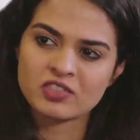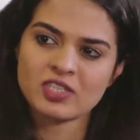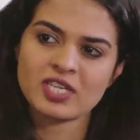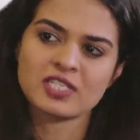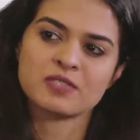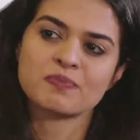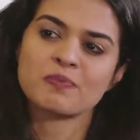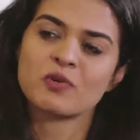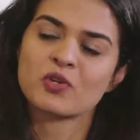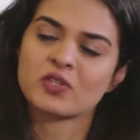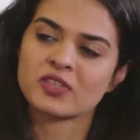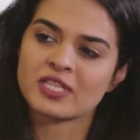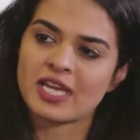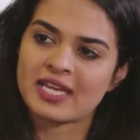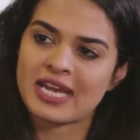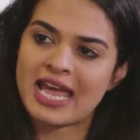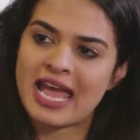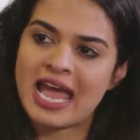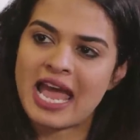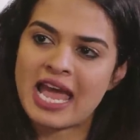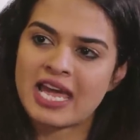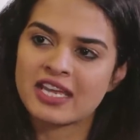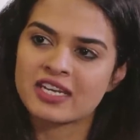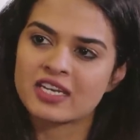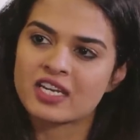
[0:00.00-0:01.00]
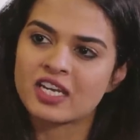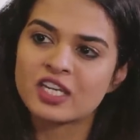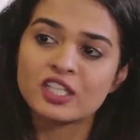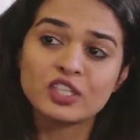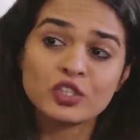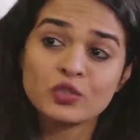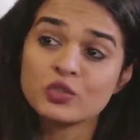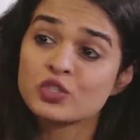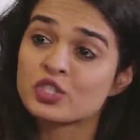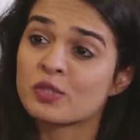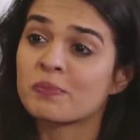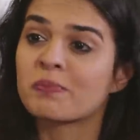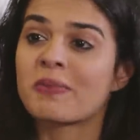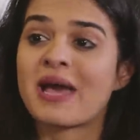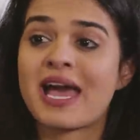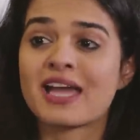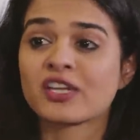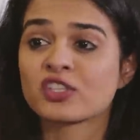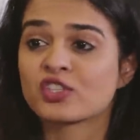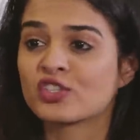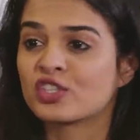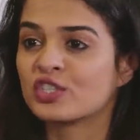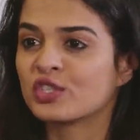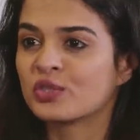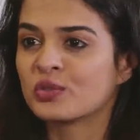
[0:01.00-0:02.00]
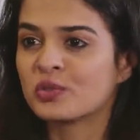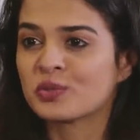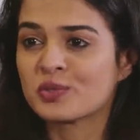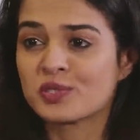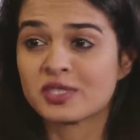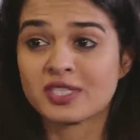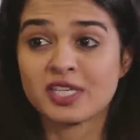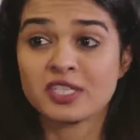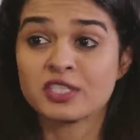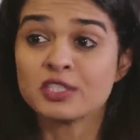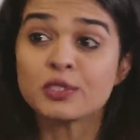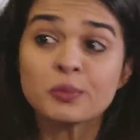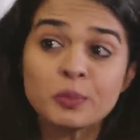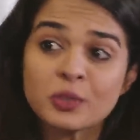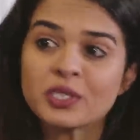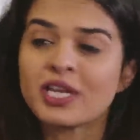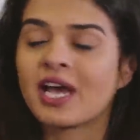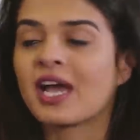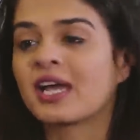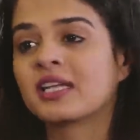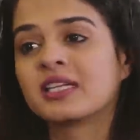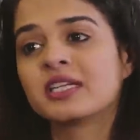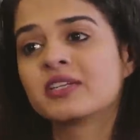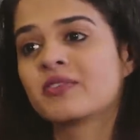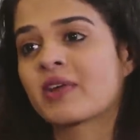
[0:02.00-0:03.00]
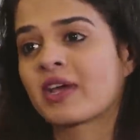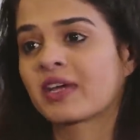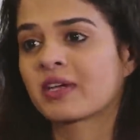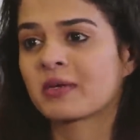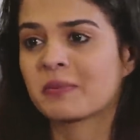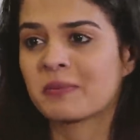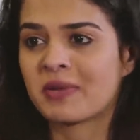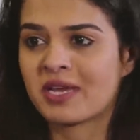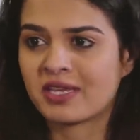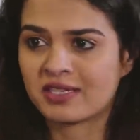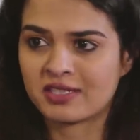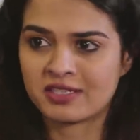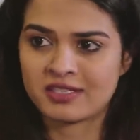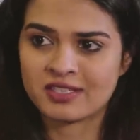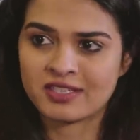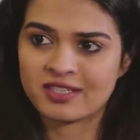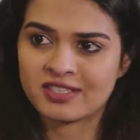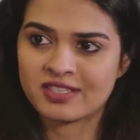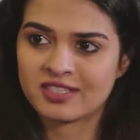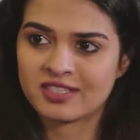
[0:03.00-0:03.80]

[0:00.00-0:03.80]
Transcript: chess book that had a huge impact on you that you would highly recommend?